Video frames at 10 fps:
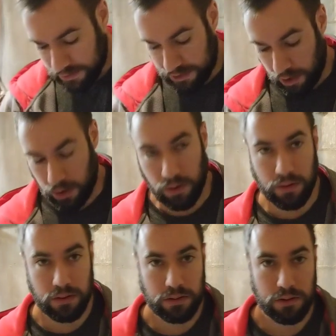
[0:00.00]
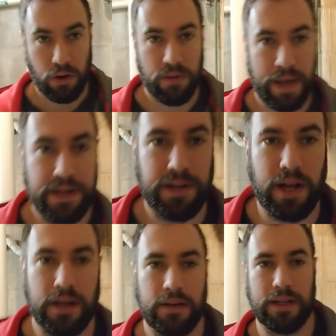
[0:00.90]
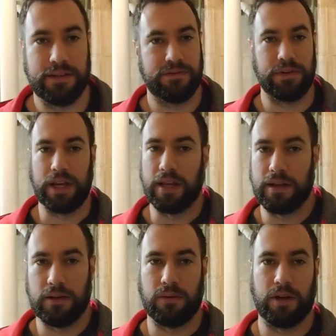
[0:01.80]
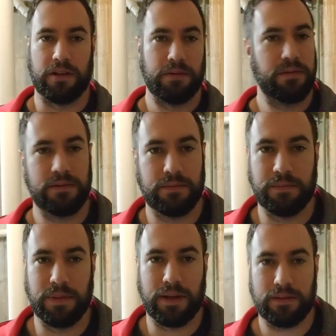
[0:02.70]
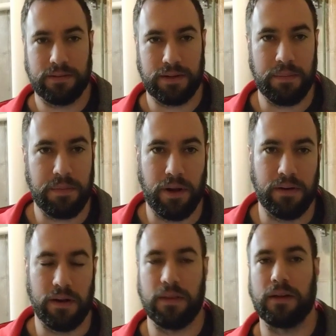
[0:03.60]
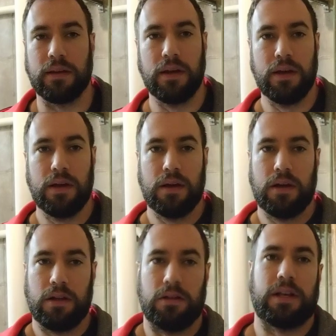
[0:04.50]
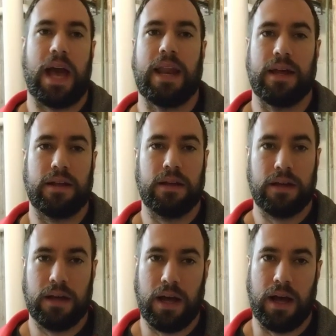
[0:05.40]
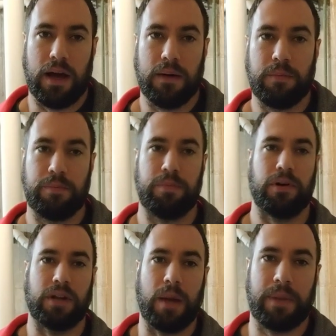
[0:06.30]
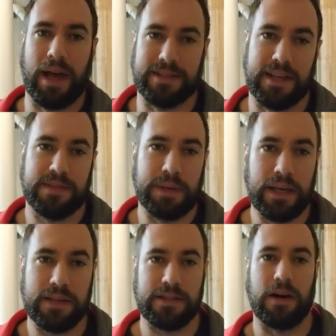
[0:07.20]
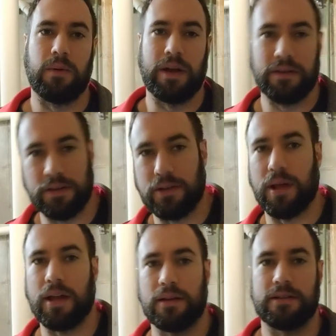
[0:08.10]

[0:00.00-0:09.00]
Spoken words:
So, go to the Patreon. It's free. Don't need to give me money or anything. Look at it. Pull it up as I speak, so I'll wait until you do that.